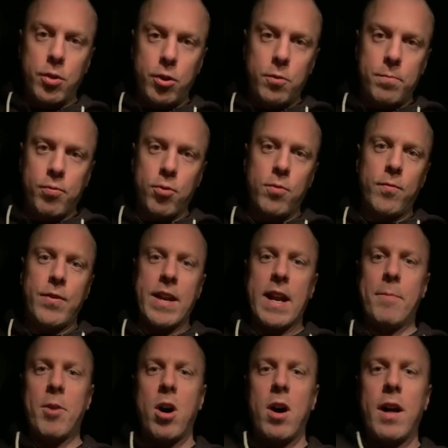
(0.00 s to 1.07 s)
you proof that
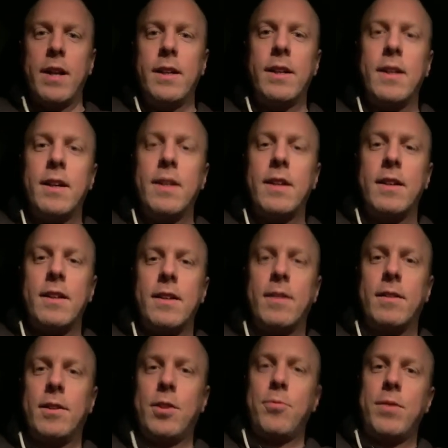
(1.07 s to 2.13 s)
I'm on
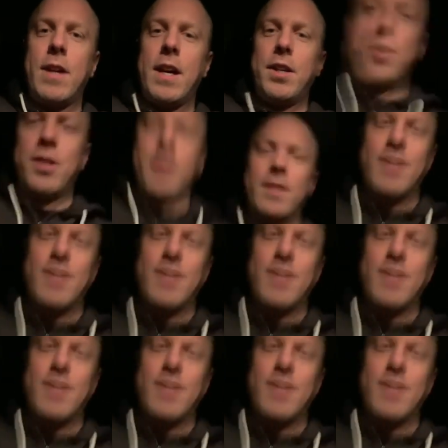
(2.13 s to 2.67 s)
location.